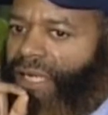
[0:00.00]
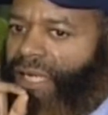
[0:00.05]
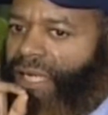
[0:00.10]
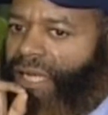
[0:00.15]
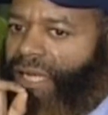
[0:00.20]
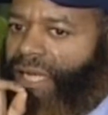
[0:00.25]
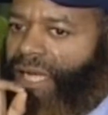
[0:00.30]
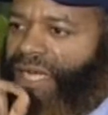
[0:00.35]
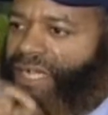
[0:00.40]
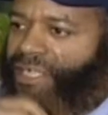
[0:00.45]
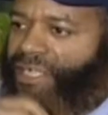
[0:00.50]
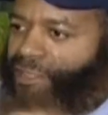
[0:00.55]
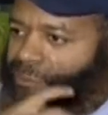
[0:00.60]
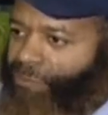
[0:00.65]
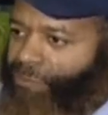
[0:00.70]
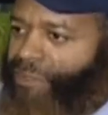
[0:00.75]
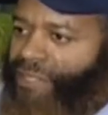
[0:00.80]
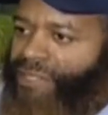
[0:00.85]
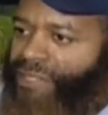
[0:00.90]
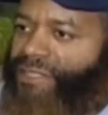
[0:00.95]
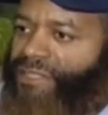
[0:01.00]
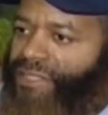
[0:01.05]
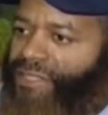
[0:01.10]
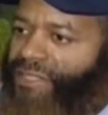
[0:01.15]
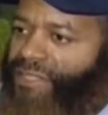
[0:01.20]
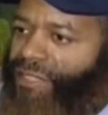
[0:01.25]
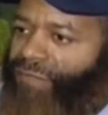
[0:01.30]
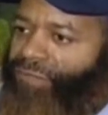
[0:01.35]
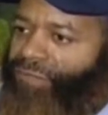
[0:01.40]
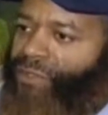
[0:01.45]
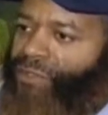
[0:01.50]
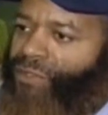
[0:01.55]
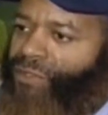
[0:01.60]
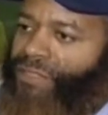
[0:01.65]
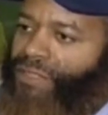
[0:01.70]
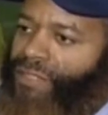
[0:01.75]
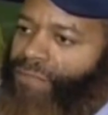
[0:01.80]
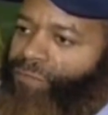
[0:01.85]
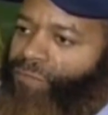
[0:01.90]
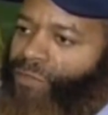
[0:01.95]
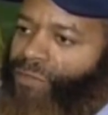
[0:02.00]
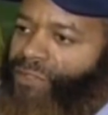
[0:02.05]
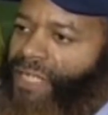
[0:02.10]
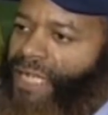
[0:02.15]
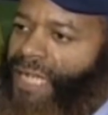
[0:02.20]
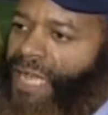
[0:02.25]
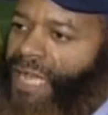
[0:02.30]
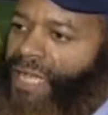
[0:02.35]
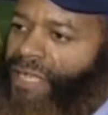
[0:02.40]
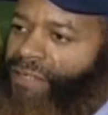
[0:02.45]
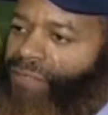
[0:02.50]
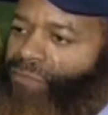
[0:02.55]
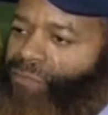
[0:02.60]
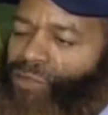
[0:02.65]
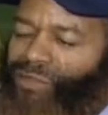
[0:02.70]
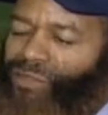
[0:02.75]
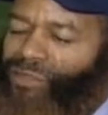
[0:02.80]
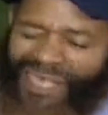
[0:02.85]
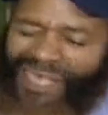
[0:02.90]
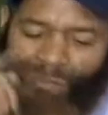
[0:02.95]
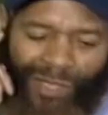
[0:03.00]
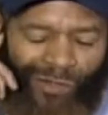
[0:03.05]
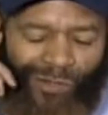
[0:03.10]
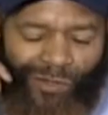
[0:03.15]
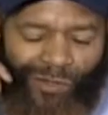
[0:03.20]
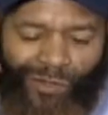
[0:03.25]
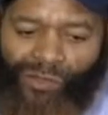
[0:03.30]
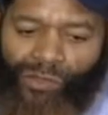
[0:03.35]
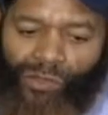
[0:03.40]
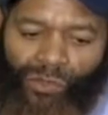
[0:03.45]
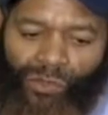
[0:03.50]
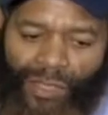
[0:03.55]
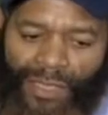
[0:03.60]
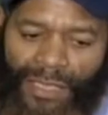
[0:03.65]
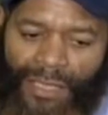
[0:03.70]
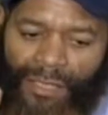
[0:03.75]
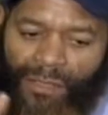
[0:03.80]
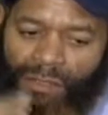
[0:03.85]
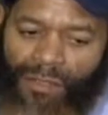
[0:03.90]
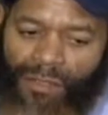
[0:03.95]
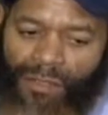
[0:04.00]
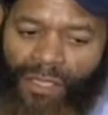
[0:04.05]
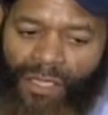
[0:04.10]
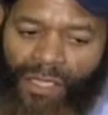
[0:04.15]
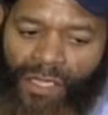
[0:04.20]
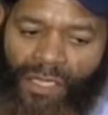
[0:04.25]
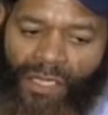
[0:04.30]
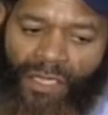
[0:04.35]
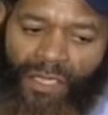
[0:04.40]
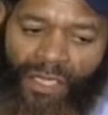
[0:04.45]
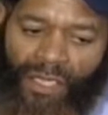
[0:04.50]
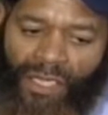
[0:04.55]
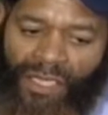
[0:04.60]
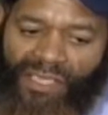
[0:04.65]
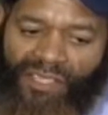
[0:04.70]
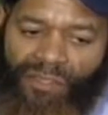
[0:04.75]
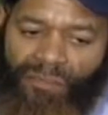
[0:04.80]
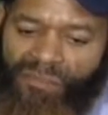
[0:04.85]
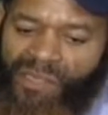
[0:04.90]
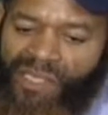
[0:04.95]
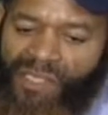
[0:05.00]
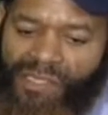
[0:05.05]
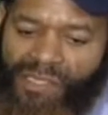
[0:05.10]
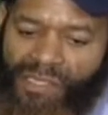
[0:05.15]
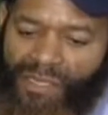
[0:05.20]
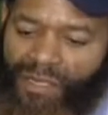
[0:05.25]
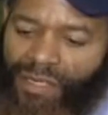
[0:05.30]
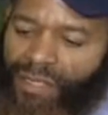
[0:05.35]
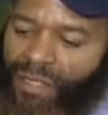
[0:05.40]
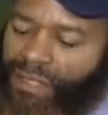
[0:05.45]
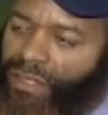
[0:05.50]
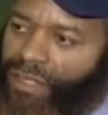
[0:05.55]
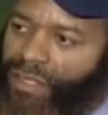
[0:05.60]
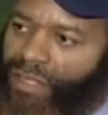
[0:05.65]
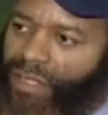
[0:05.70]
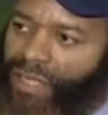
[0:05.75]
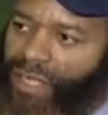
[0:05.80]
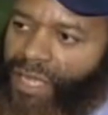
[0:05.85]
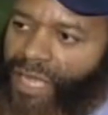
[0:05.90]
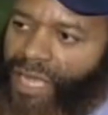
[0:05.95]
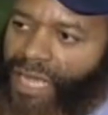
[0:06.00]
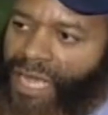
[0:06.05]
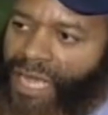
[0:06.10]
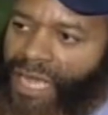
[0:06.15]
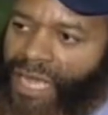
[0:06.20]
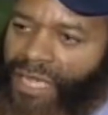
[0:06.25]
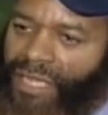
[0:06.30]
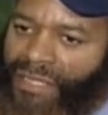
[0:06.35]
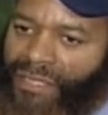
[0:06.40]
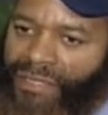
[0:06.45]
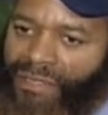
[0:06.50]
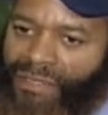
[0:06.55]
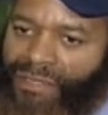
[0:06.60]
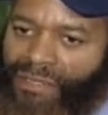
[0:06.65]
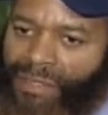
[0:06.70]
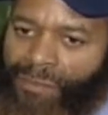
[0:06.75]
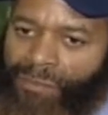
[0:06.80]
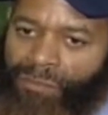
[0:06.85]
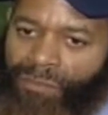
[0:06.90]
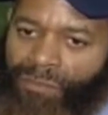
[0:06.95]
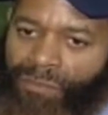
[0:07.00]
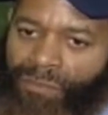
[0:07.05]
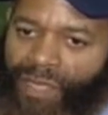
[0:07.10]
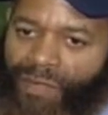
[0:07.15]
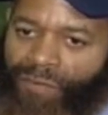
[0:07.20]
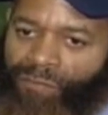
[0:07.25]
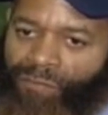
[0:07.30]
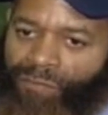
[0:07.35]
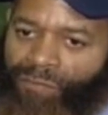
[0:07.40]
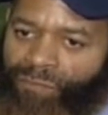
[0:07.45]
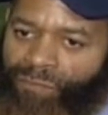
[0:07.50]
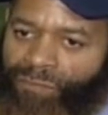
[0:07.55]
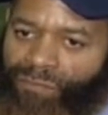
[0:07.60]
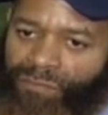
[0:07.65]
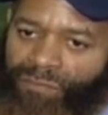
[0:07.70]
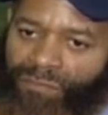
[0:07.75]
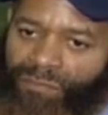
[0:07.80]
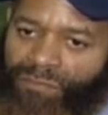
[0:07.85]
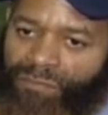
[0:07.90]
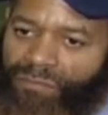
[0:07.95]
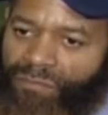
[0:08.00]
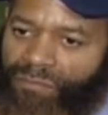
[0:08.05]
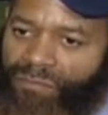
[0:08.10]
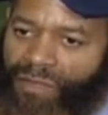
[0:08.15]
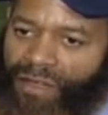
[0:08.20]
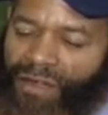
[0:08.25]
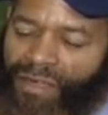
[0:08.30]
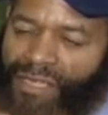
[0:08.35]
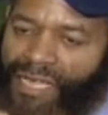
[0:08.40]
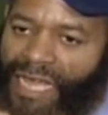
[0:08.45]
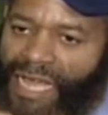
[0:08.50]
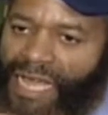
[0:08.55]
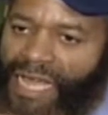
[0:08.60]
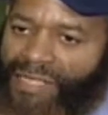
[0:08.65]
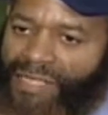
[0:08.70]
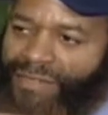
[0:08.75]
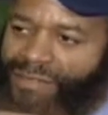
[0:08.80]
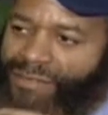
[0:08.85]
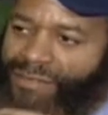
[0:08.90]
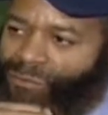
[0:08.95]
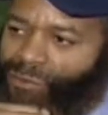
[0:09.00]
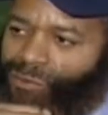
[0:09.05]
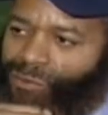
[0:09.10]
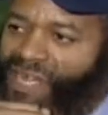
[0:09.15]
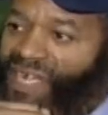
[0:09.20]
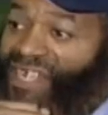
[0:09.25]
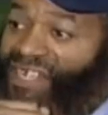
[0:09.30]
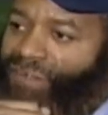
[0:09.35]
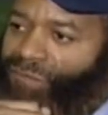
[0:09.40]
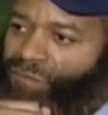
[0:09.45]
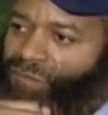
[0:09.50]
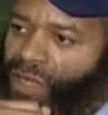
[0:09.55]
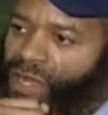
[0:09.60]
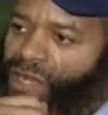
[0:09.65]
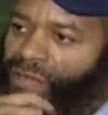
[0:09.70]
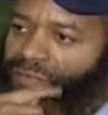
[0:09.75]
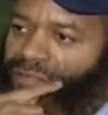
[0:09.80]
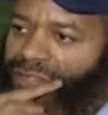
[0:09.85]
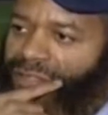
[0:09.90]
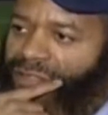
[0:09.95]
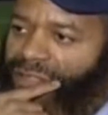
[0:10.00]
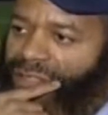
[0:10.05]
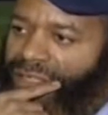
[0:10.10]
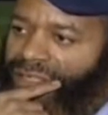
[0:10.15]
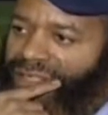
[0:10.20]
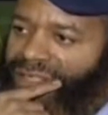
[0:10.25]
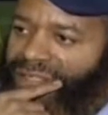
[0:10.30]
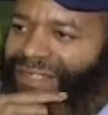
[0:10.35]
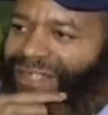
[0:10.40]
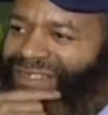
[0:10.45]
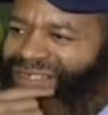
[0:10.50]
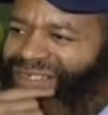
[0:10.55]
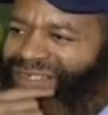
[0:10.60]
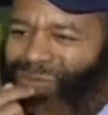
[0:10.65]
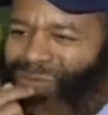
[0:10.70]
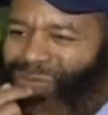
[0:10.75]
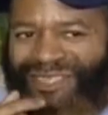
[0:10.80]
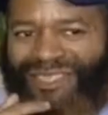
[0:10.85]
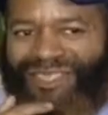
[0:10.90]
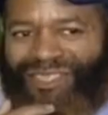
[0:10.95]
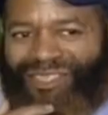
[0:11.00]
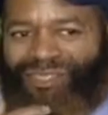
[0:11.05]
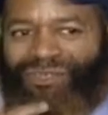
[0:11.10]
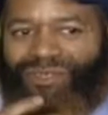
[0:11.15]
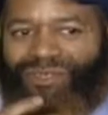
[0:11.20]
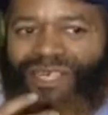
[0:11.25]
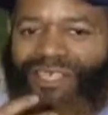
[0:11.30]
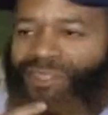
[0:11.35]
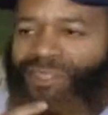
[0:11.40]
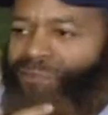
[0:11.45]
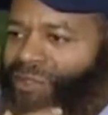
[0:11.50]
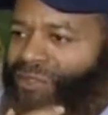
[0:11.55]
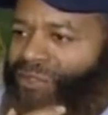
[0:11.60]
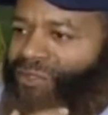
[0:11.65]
I experienced this at firsthand. The first time I heard the Quran in the military, and some of our guys were making fun of it. They said, "Oh, look, what's this strange music?"